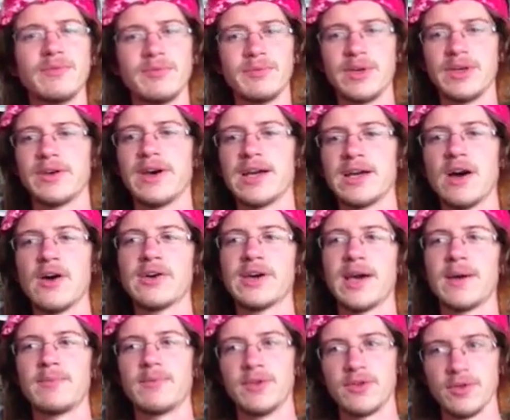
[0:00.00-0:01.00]
be like,
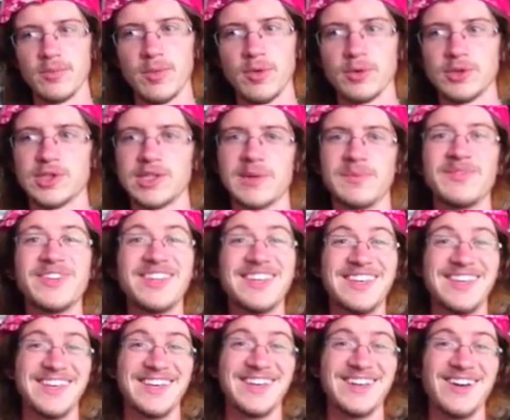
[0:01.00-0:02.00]
okay, this is bullshit.
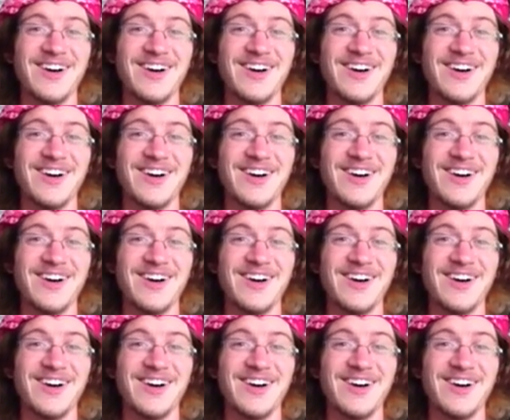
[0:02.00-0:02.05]
You